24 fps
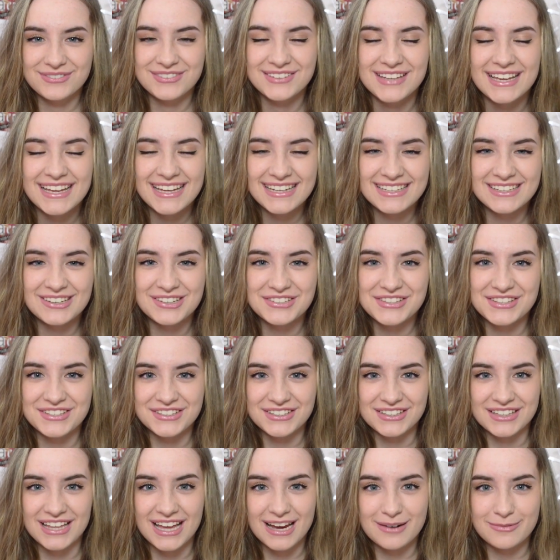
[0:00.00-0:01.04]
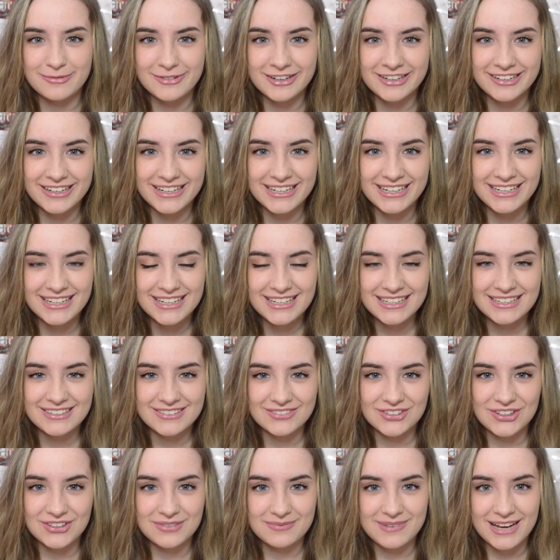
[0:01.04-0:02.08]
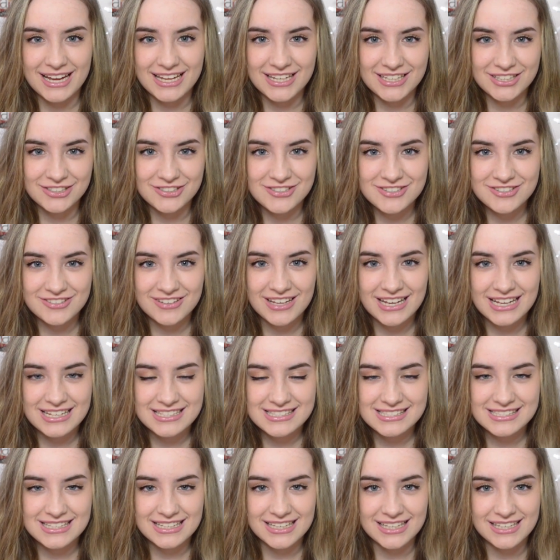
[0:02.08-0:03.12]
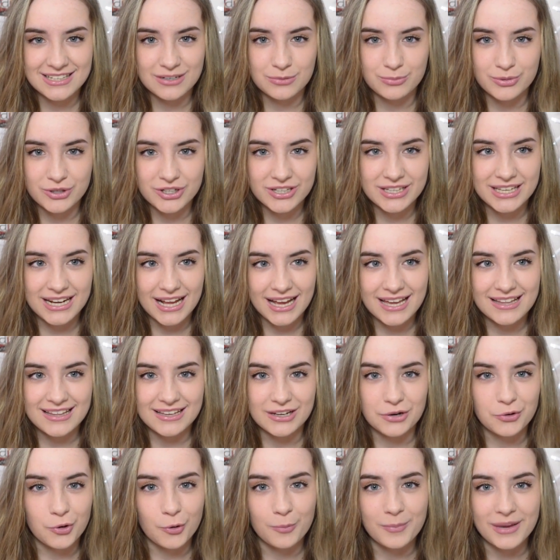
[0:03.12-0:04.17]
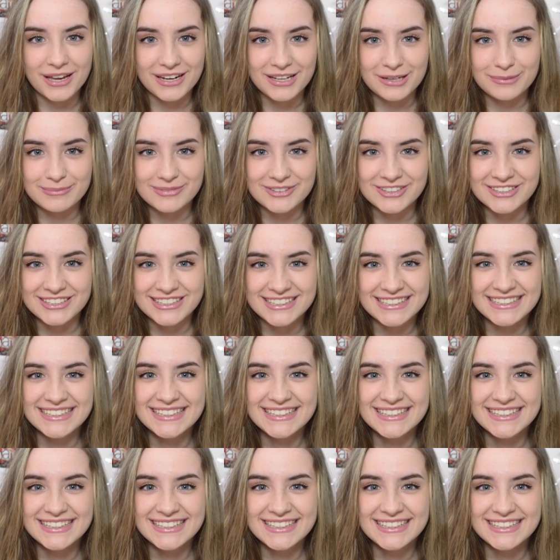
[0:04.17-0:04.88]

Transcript: we had to go to the library with my English class and get a book and I got like a romantic book